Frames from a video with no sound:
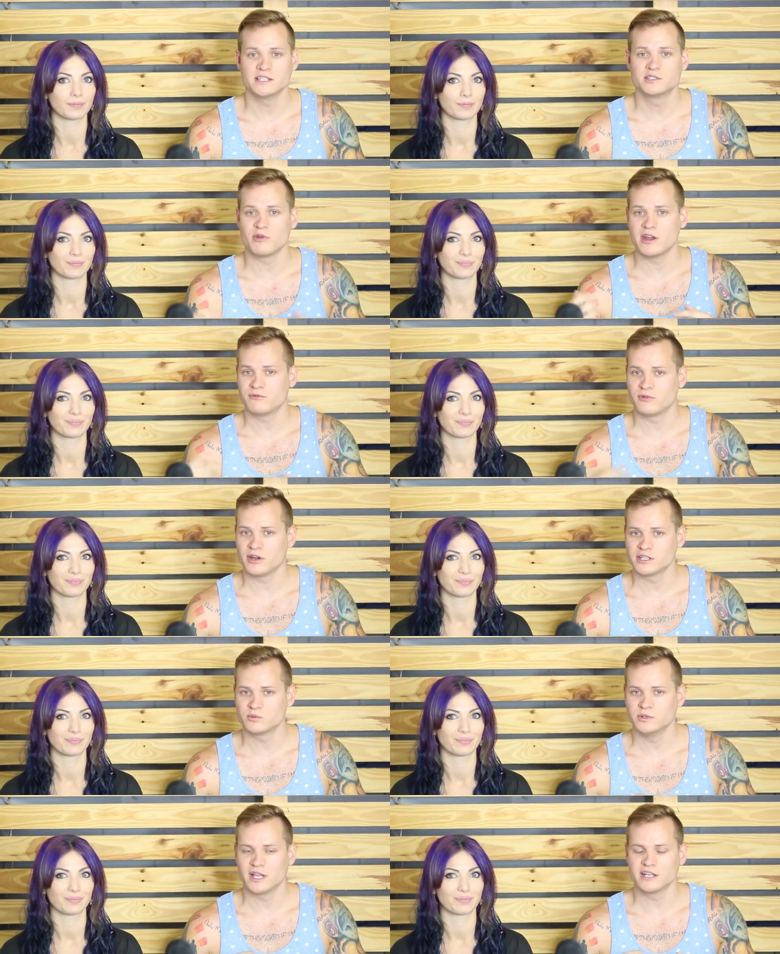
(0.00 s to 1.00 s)
Speaker 1: is great for
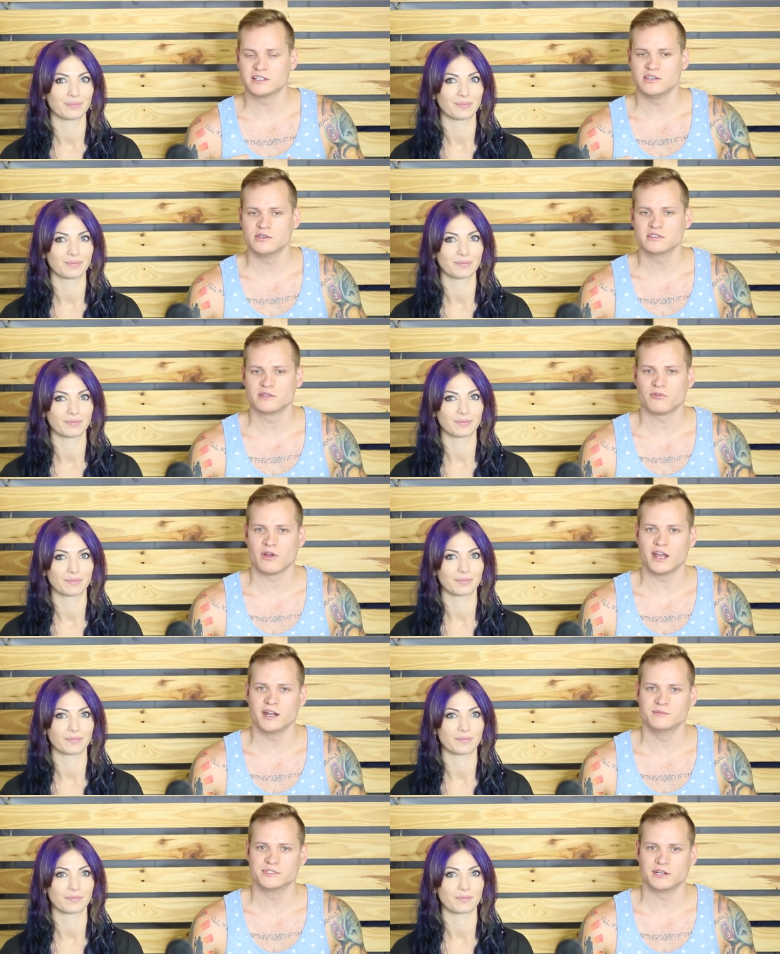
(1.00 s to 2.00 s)
us. We like to use it for
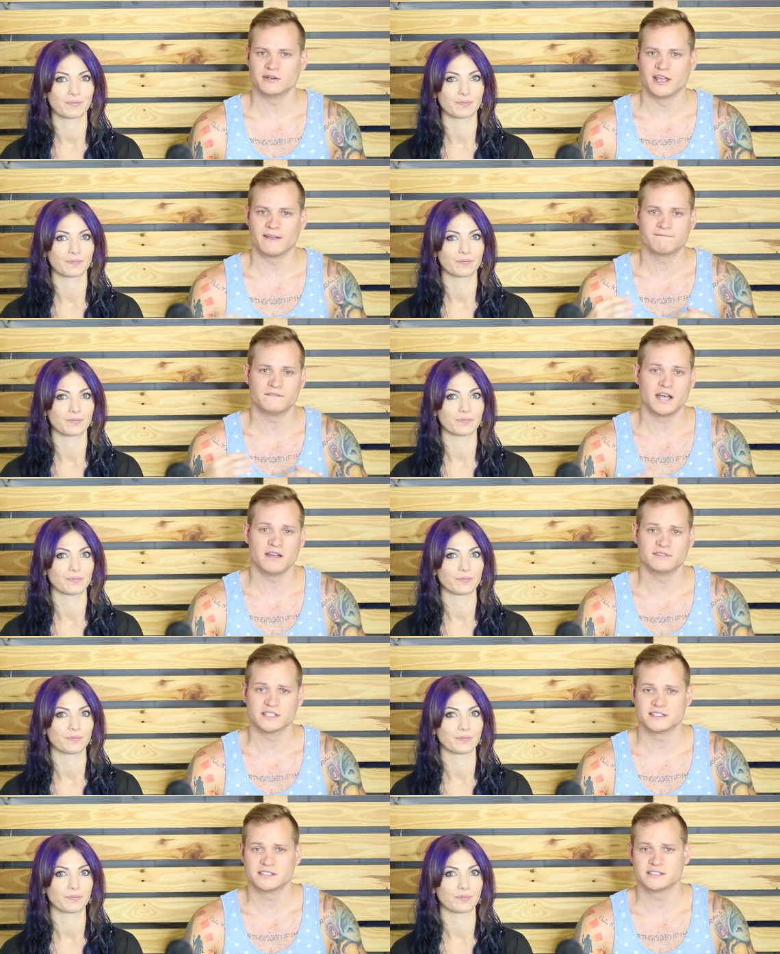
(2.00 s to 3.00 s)
items that are like five
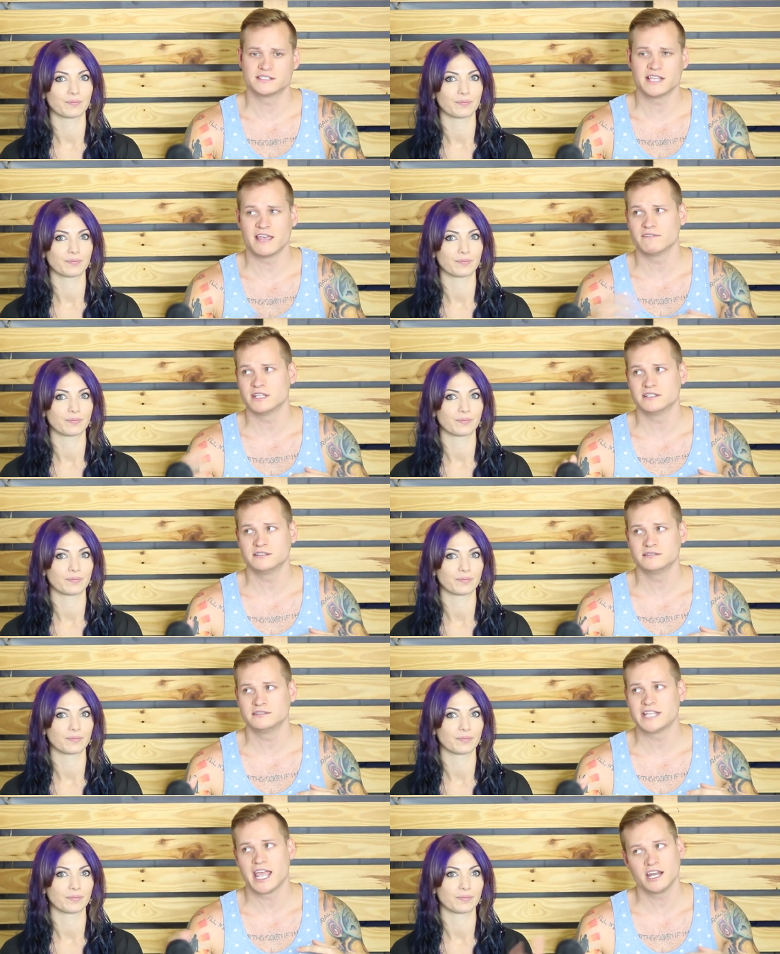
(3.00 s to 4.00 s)
to
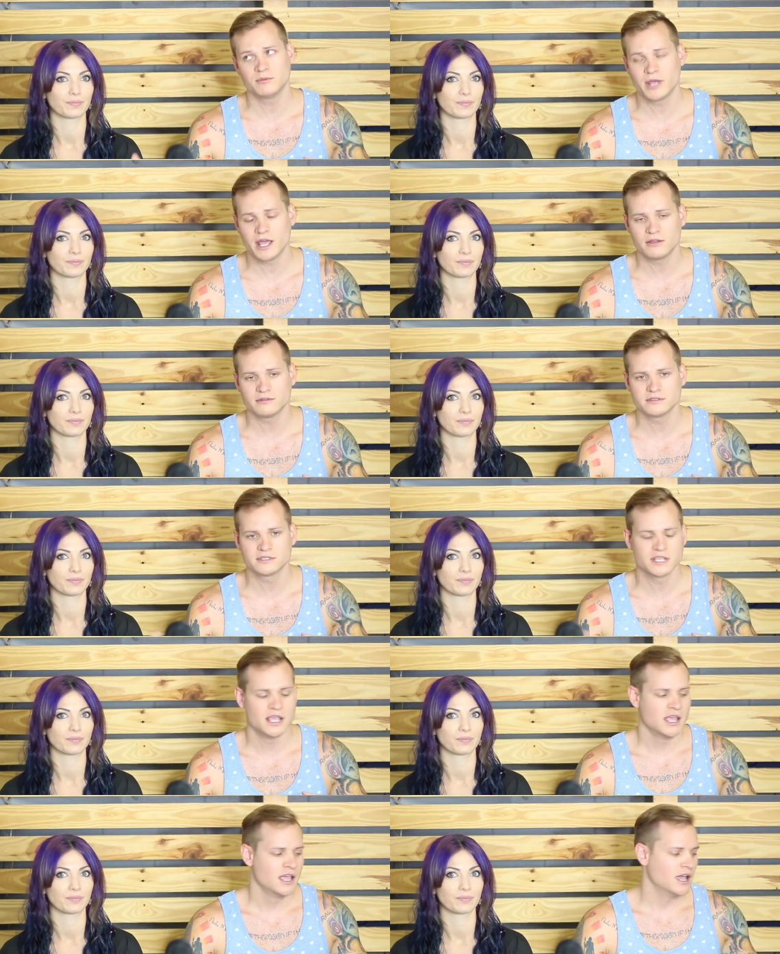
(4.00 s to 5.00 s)
seven, ten pounds.
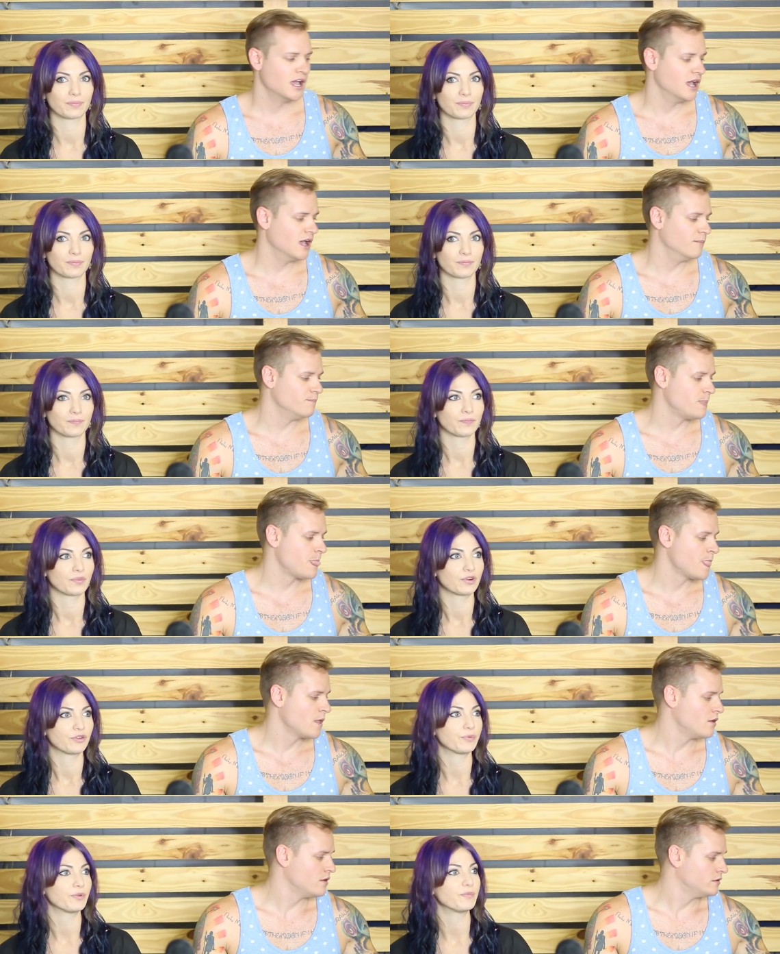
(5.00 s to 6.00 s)
Um,
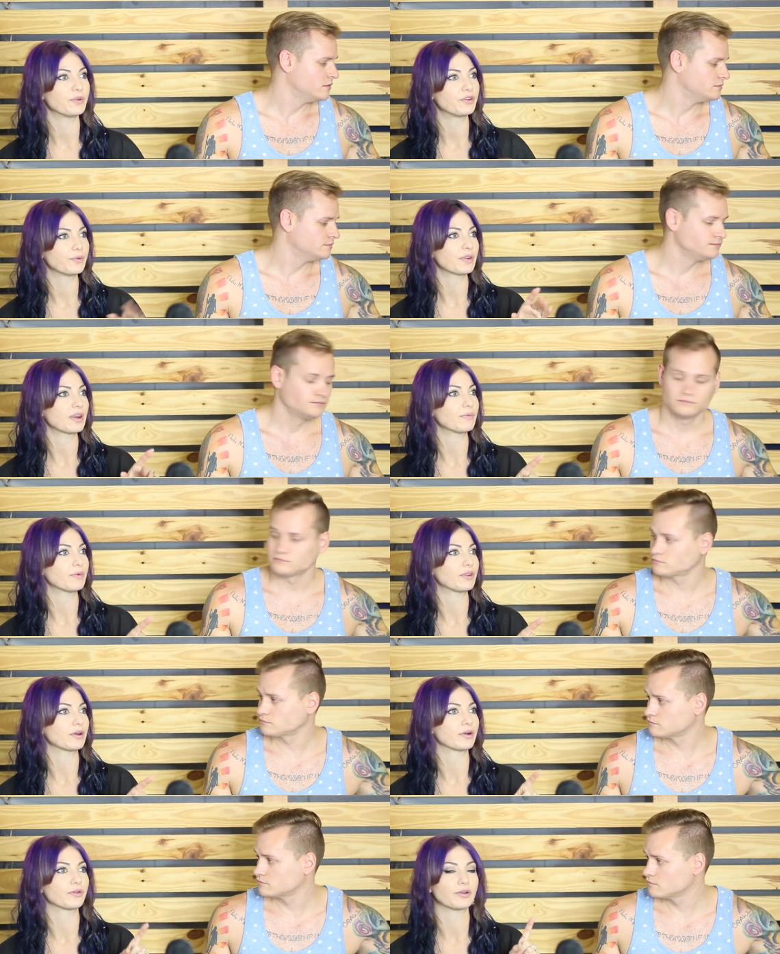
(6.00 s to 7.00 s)
Speaker 2: so we've been doing that
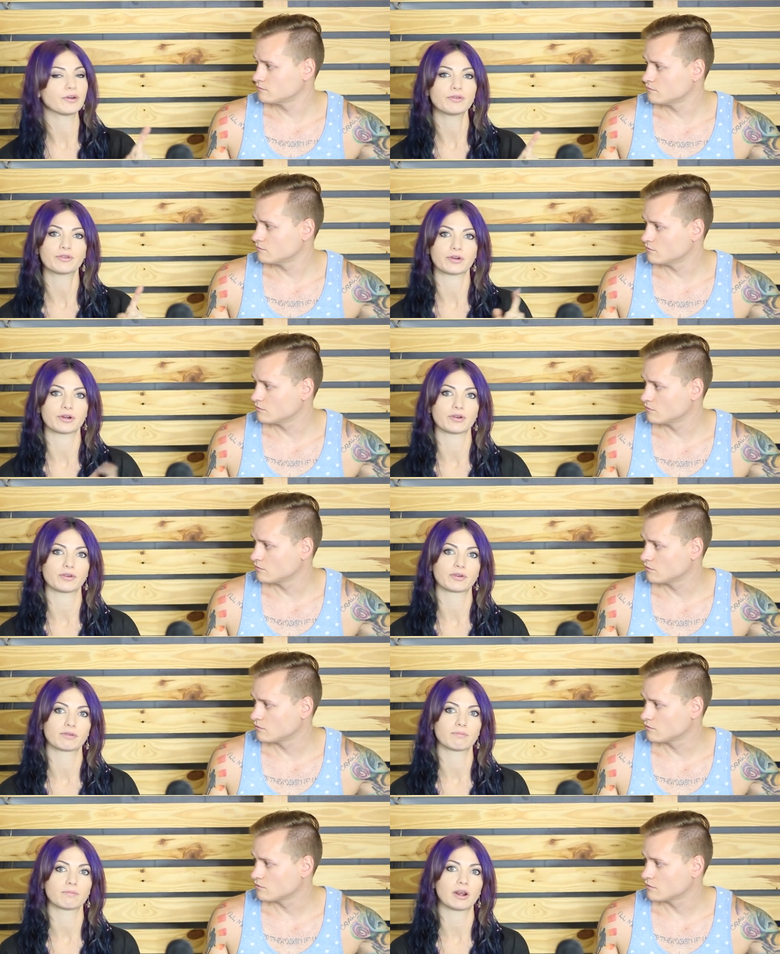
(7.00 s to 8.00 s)
with our
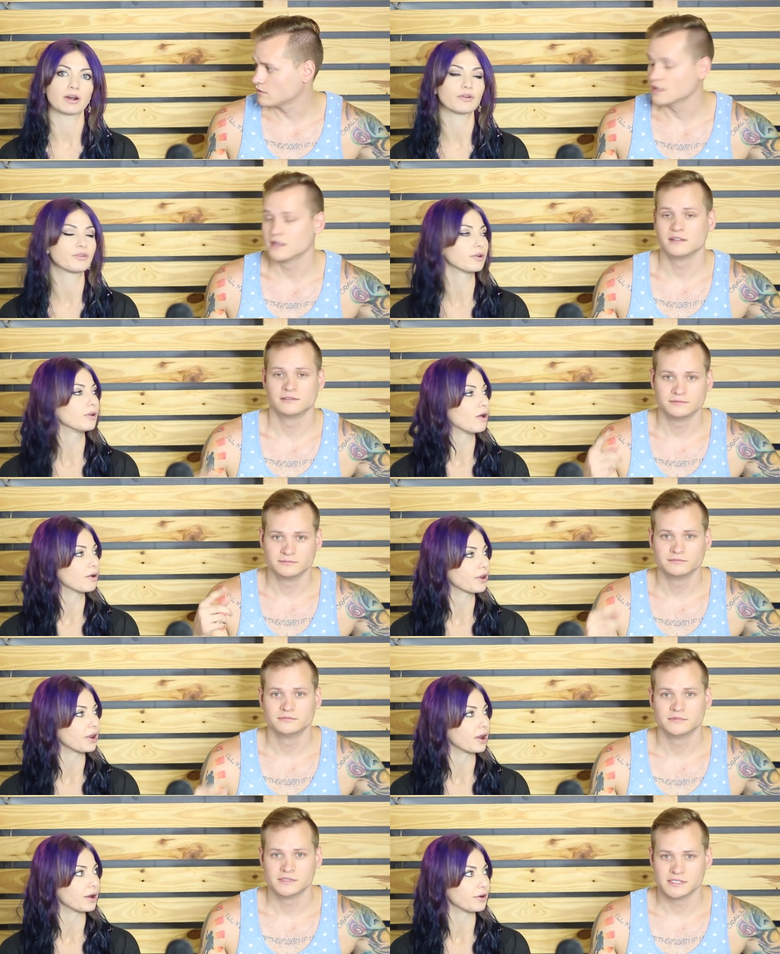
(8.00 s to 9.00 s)
toasters and our
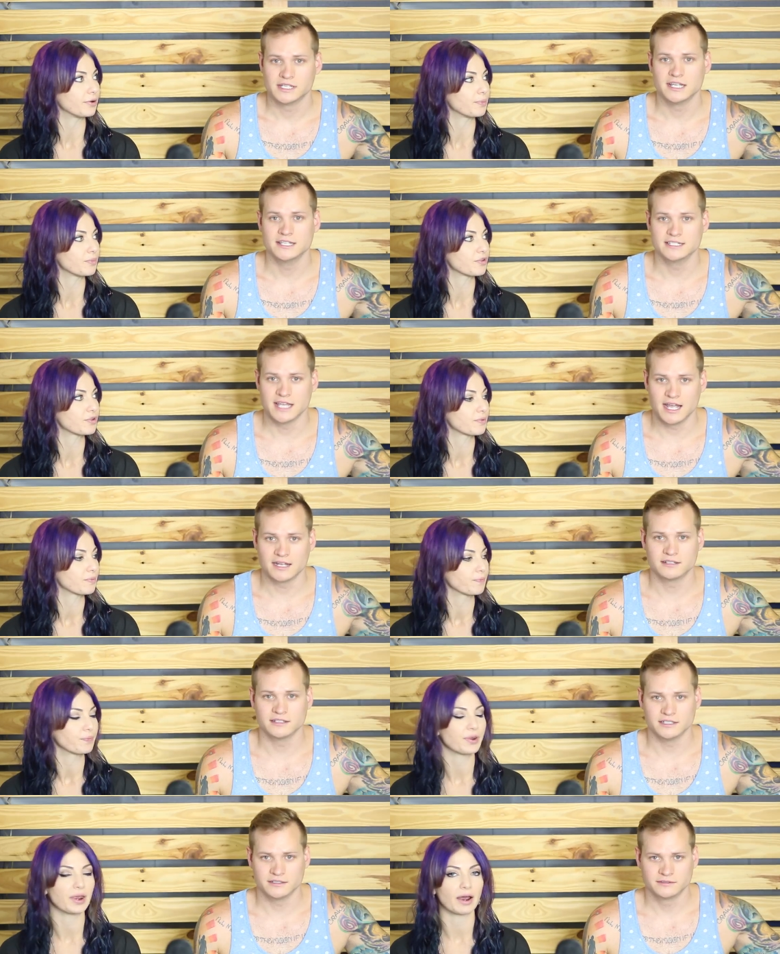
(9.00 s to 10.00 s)
DeLonghi items.
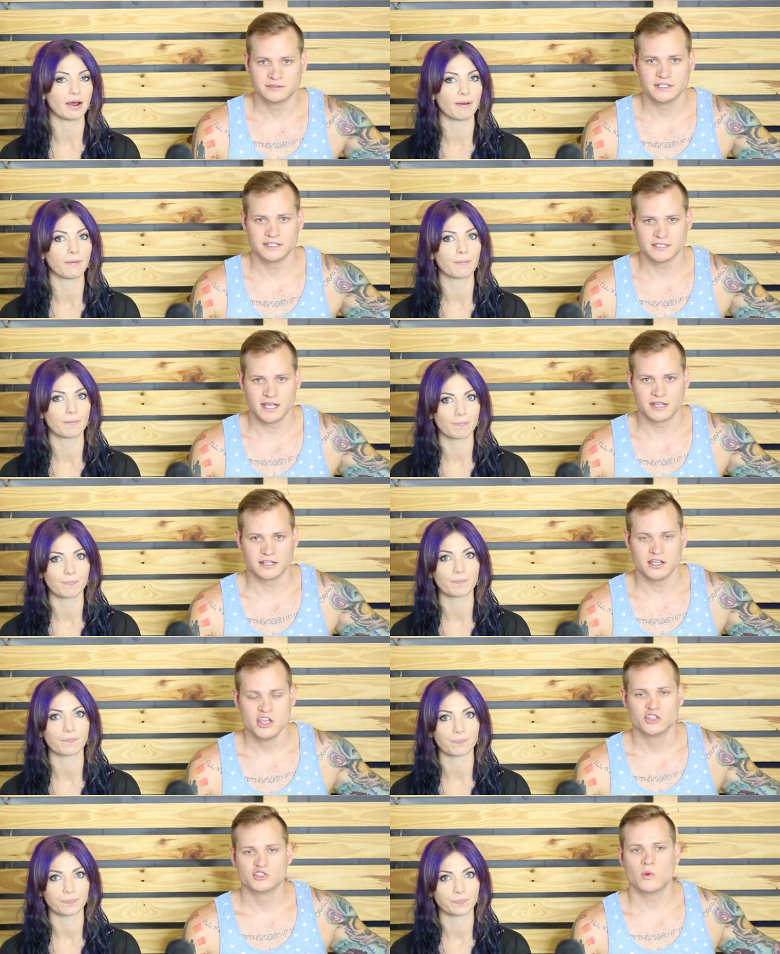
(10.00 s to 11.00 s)
Speaker 1: Exactly. Yeah. Exactly.
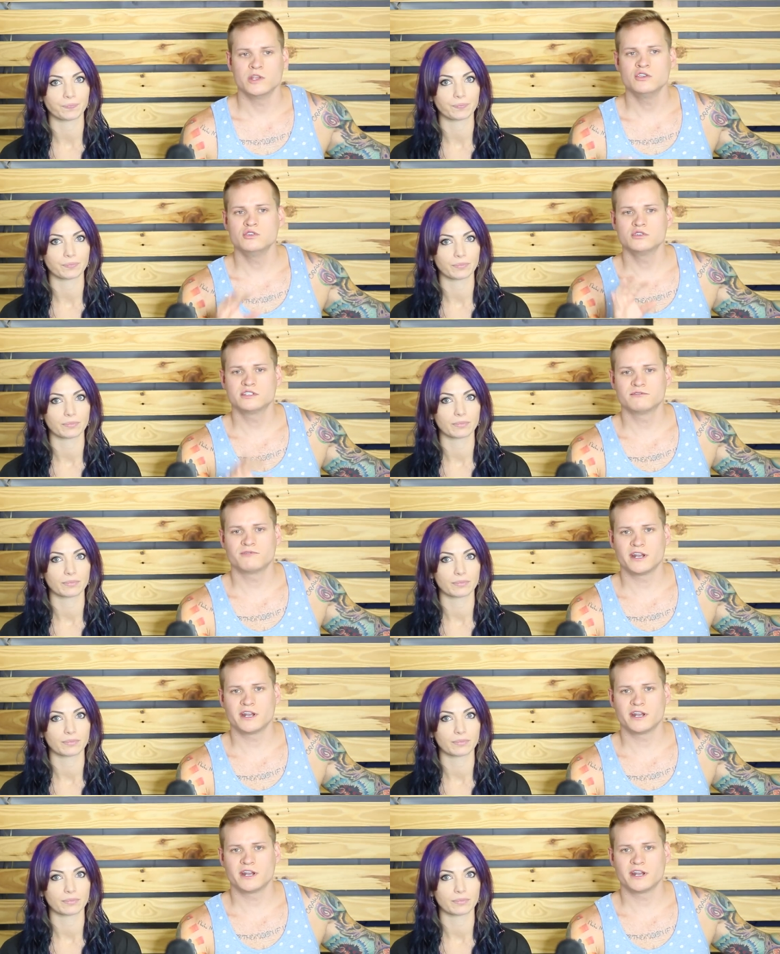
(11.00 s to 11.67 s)
So when you use the